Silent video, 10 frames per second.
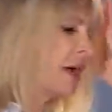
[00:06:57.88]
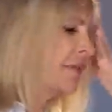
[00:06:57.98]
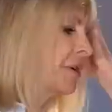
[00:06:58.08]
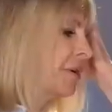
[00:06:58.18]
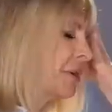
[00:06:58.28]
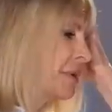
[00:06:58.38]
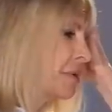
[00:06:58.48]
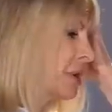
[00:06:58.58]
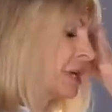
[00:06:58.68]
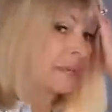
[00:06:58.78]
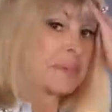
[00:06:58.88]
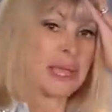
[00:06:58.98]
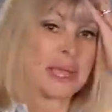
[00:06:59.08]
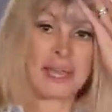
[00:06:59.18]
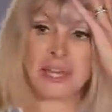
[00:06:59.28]
I forgot the milk, it's
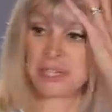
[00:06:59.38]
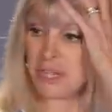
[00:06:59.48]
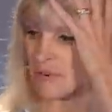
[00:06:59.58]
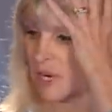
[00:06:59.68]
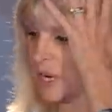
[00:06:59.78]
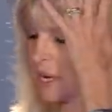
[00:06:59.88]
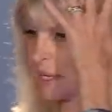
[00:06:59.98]
my age. It's like, really?